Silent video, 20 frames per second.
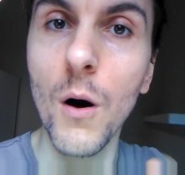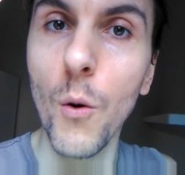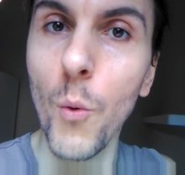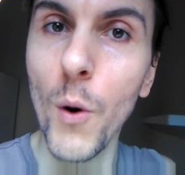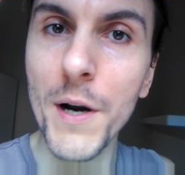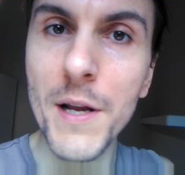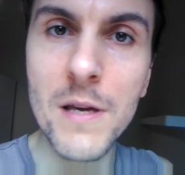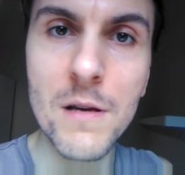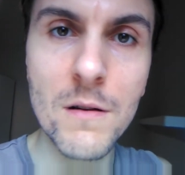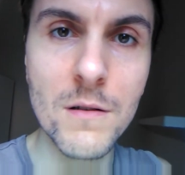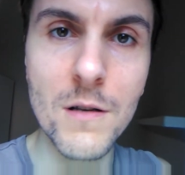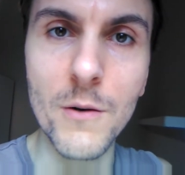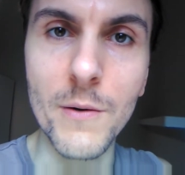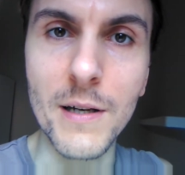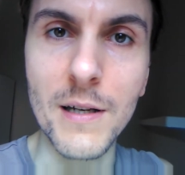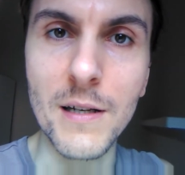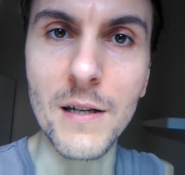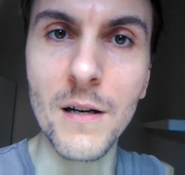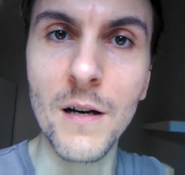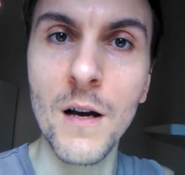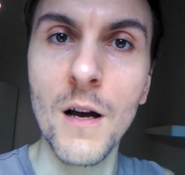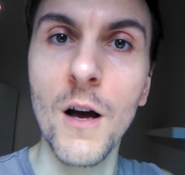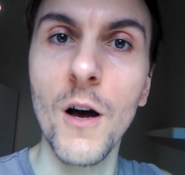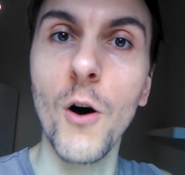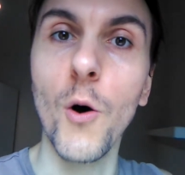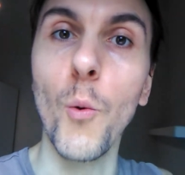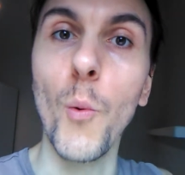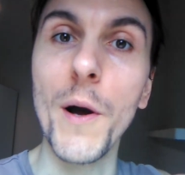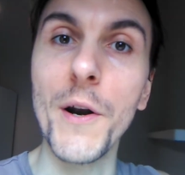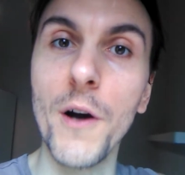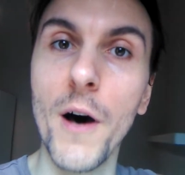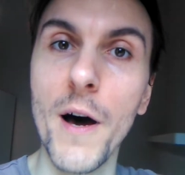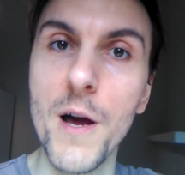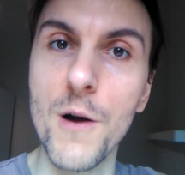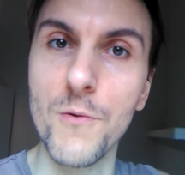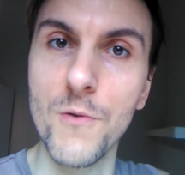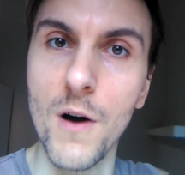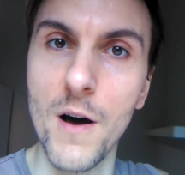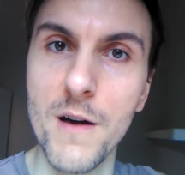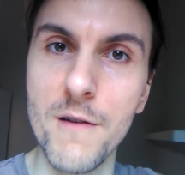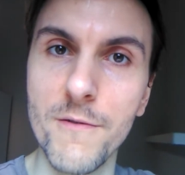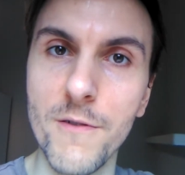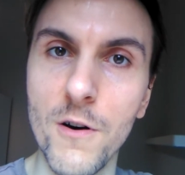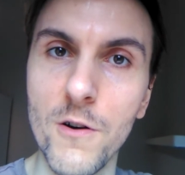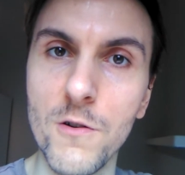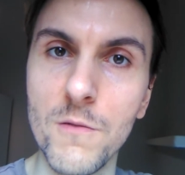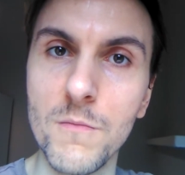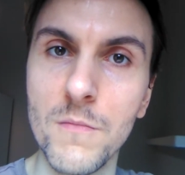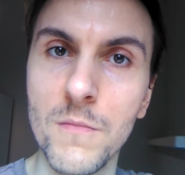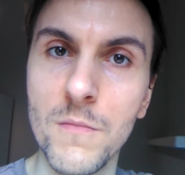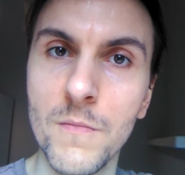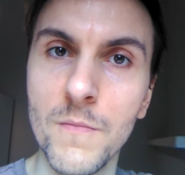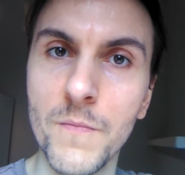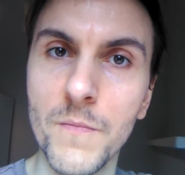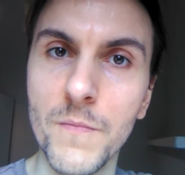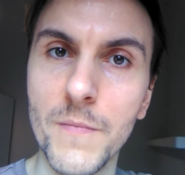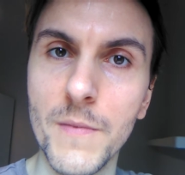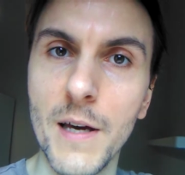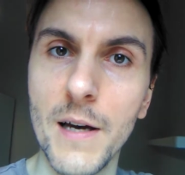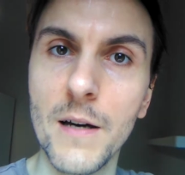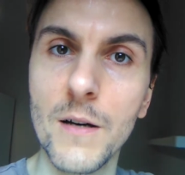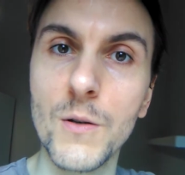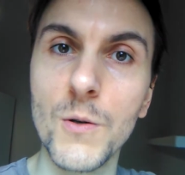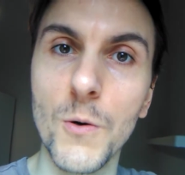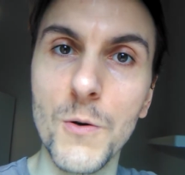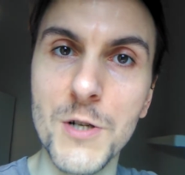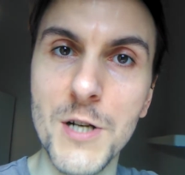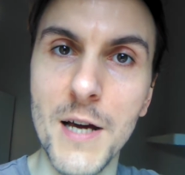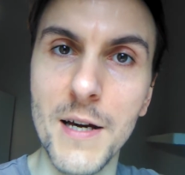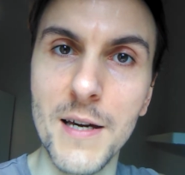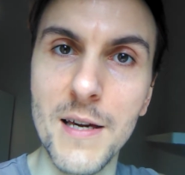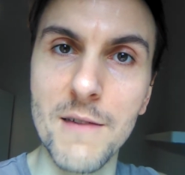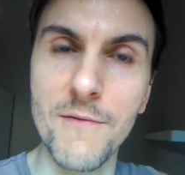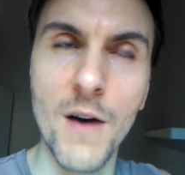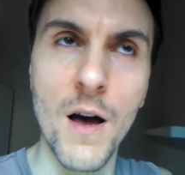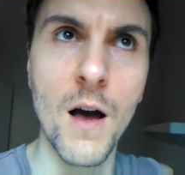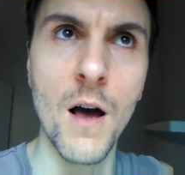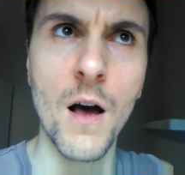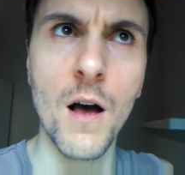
What are you doing? When I arrive home, yeah, quand j'arrive.